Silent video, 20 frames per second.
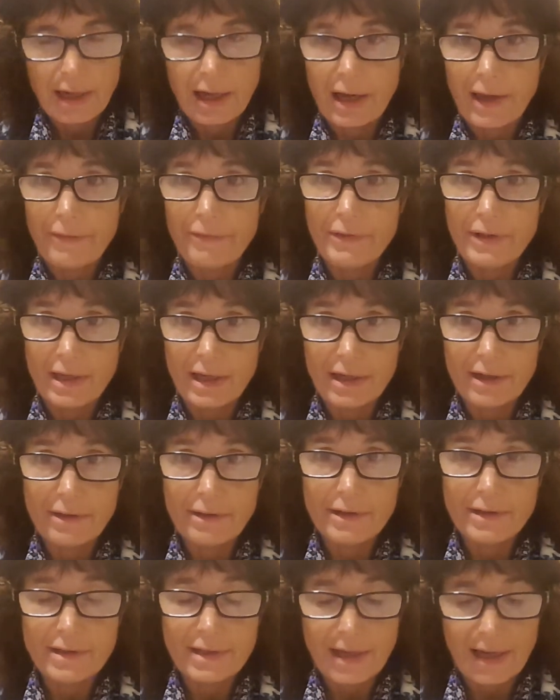At the end of
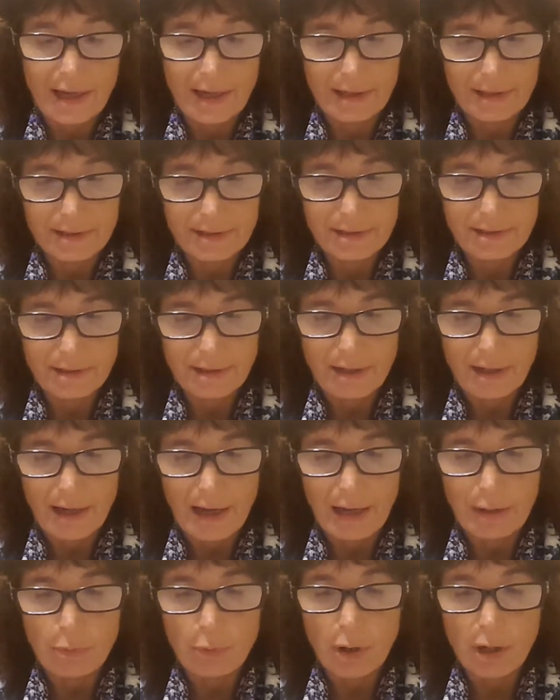the test,
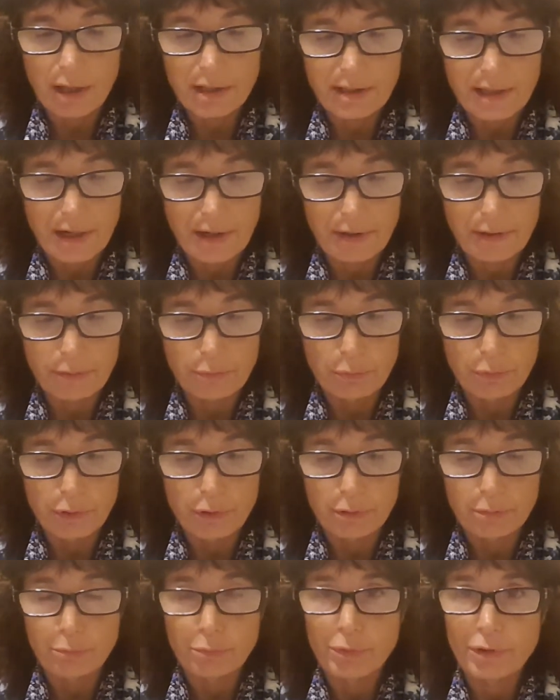I walked out of the
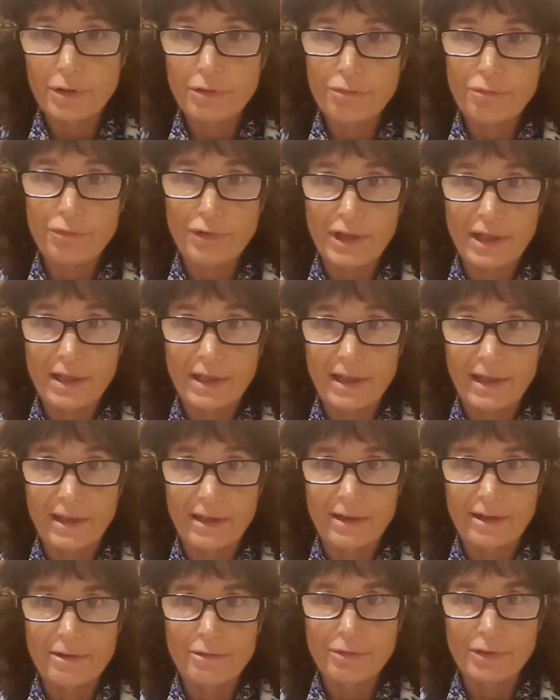room with a
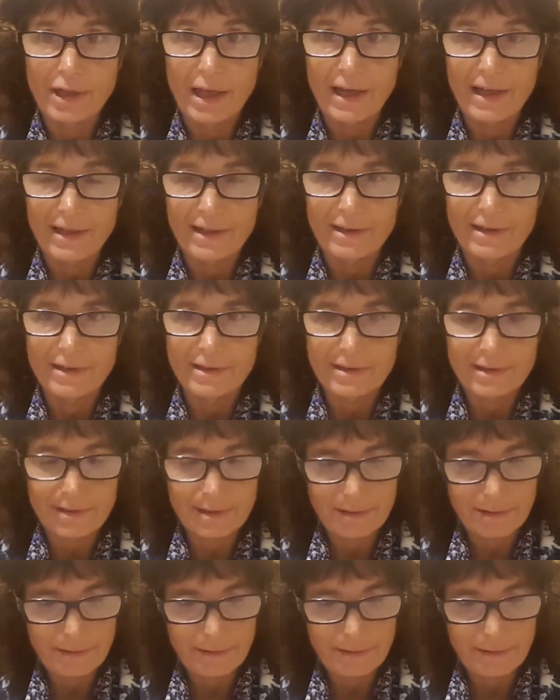feeling of lightness.